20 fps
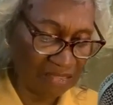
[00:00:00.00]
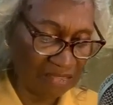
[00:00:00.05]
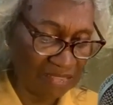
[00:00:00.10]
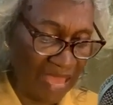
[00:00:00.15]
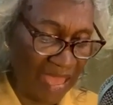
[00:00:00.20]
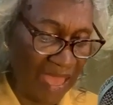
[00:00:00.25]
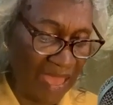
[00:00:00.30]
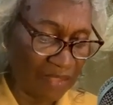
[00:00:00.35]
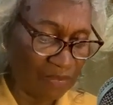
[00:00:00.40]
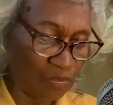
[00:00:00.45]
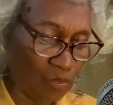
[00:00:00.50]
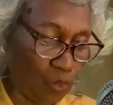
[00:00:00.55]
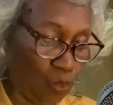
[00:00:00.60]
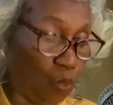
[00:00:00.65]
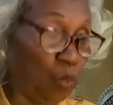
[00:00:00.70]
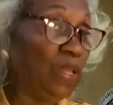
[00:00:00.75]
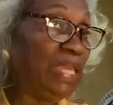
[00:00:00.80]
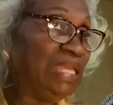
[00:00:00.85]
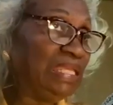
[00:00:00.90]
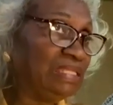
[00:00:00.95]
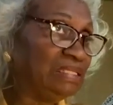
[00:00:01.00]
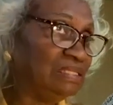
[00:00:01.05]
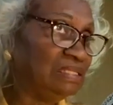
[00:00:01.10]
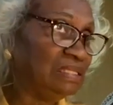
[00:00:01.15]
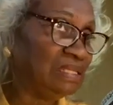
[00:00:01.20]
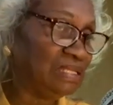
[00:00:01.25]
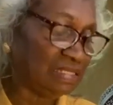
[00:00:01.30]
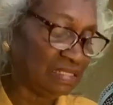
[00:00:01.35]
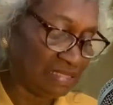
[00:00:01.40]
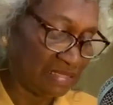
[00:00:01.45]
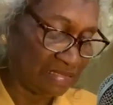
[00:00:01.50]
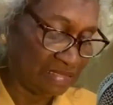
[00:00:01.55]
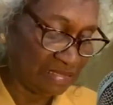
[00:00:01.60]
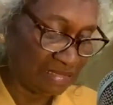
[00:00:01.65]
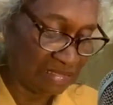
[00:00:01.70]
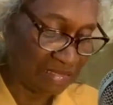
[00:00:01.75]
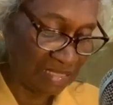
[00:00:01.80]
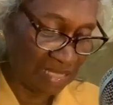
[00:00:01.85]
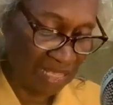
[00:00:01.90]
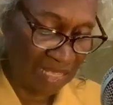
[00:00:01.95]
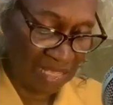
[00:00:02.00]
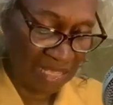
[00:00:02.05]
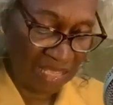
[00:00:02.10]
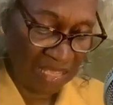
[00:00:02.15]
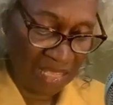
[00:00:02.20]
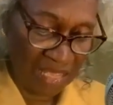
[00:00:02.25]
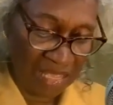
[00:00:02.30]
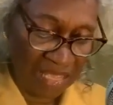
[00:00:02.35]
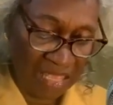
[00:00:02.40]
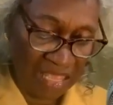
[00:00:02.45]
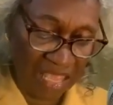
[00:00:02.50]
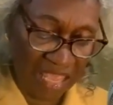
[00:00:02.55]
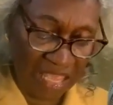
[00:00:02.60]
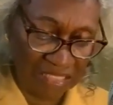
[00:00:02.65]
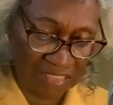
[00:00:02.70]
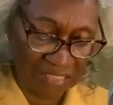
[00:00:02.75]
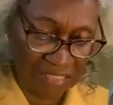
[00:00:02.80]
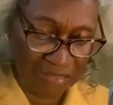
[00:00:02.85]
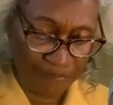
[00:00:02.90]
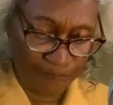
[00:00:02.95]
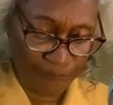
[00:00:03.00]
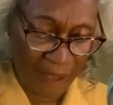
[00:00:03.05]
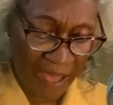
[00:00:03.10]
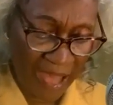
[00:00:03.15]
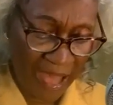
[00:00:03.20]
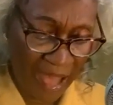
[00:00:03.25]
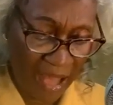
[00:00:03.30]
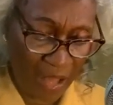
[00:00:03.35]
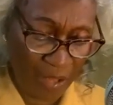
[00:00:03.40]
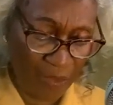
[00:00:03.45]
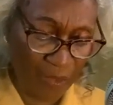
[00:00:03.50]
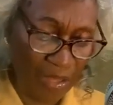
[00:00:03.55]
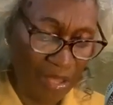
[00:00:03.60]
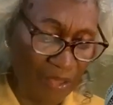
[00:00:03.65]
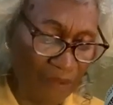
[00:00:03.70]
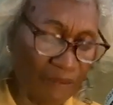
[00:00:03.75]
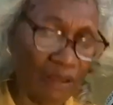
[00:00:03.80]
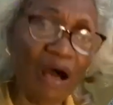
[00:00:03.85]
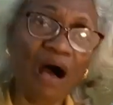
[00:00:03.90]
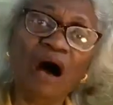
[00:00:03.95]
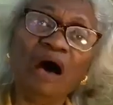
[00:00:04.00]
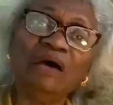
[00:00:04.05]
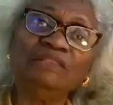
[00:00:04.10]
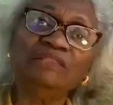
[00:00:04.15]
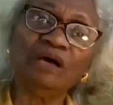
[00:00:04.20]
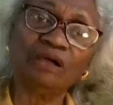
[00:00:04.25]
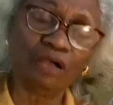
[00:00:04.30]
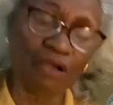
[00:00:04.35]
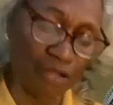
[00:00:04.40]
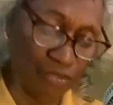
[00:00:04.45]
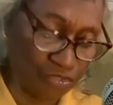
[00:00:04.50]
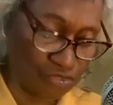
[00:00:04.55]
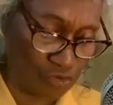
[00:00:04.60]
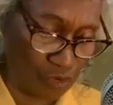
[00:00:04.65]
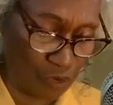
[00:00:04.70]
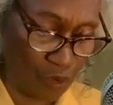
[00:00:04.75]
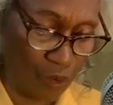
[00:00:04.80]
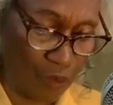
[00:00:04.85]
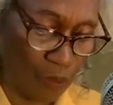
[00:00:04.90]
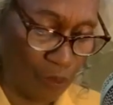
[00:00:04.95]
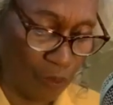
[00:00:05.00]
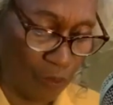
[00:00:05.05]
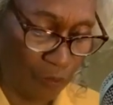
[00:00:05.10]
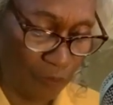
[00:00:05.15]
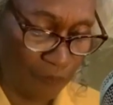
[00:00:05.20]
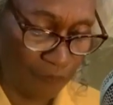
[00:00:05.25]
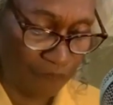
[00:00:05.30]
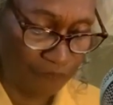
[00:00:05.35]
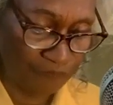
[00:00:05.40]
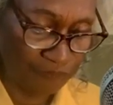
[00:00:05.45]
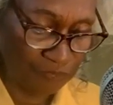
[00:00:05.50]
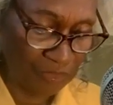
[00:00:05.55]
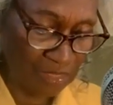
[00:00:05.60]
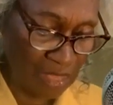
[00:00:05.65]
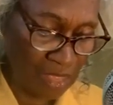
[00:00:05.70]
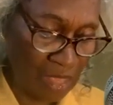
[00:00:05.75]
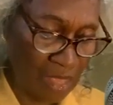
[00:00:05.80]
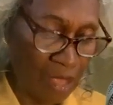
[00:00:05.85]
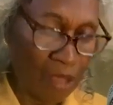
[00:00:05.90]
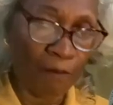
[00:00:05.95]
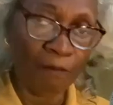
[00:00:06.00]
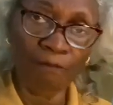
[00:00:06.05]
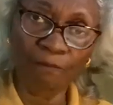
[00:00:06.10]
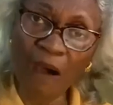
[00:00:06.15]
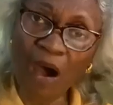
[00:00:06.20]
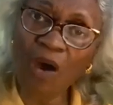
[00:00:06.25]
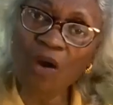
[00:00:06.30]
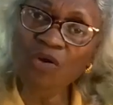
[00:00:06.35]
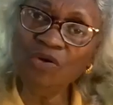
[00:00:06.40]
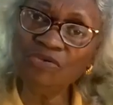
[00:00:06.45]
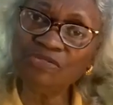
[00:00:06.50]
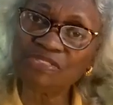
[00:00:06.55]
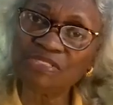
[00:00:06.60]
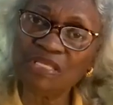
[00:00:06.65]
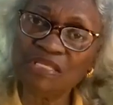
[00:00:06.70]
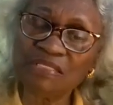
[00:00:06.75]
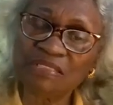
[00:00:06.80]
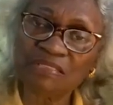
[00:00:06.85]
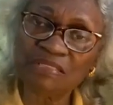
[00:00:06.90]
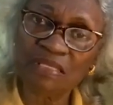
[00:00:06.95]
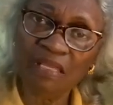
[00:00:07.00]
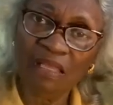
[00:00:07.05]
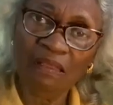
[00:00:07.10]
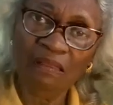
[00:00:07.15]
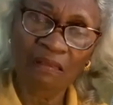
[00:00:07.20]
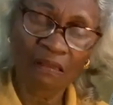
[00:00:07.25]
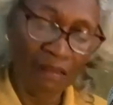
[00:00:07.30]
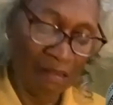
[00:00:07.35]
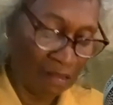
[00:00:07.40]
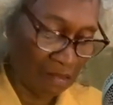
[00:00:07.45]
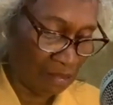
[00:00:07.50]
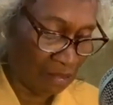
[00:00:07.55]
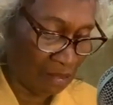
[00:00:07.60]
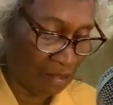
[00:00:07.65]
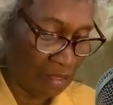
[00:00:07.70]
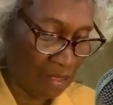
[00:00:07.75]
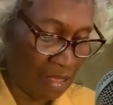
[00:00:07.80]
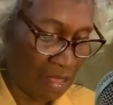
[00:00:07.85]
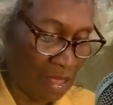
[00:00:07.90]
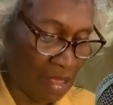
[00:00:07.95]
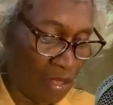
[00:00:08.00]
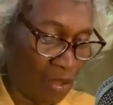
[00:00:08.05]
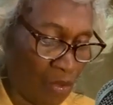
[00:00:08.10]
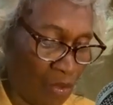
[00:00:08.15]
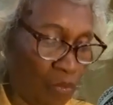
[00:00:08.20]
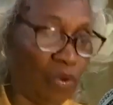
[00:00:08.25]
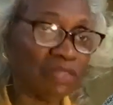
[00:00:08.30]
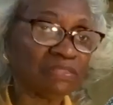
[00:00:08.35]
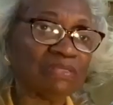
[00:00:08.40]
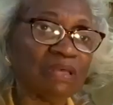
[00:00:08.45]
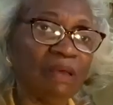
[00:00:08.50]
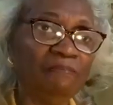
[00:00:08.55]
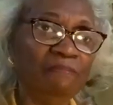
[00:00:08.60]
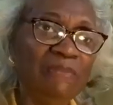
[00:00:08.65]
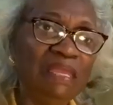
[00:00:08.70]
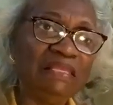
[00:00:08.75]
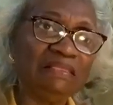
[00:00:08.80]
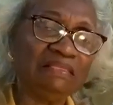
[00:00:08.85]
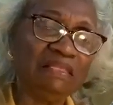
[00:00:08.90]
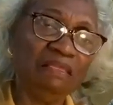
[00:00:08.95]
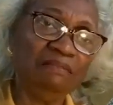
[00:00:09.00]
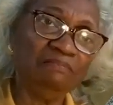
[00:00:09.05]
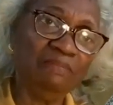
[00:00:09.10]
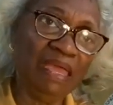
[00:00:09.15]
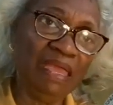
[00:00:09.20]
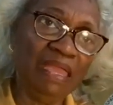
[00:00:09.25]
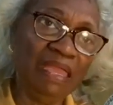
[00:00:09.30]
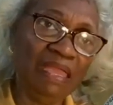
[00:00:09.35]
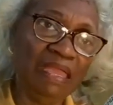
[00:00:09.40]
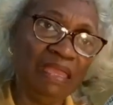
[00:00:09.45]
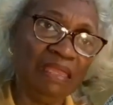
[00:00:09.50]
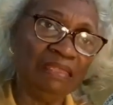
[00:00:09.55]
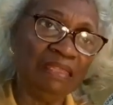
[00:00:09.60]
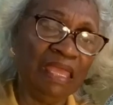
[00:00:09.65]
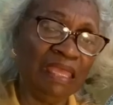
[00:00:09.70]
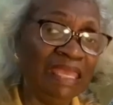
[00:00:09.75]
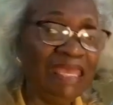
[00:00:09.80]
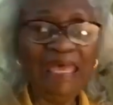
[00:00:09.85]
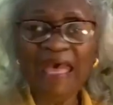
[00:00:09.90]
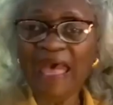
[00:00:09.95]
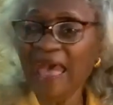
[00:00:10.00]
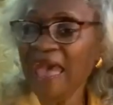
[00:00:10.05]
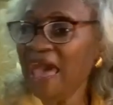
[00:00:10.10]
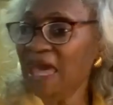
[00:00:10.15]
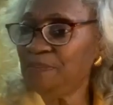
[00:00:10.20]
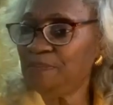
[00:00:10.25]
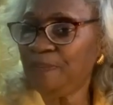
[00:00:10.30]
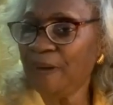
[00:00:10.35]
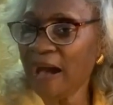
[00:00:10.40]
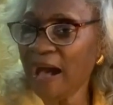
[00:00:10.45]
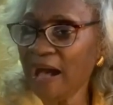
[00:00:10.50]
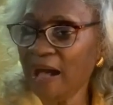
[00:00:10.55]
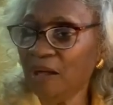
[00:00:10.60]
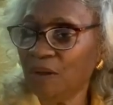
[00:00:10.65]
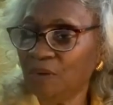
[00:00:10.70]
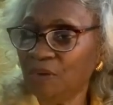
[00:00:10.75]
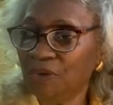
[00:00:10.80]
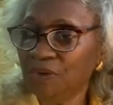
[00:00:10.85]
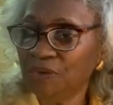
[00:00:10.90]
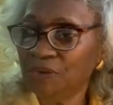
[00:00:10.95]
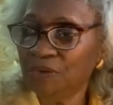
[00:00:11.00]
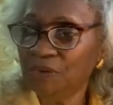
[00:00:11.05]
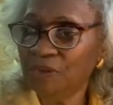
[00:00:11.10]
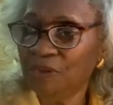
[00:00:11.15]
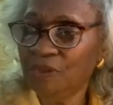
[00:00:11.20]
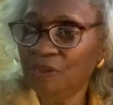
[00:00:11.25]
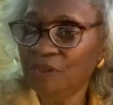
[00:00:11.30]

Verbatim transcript: is not weakness. Come on. It's power under control. Moses was a meeting man. He had power.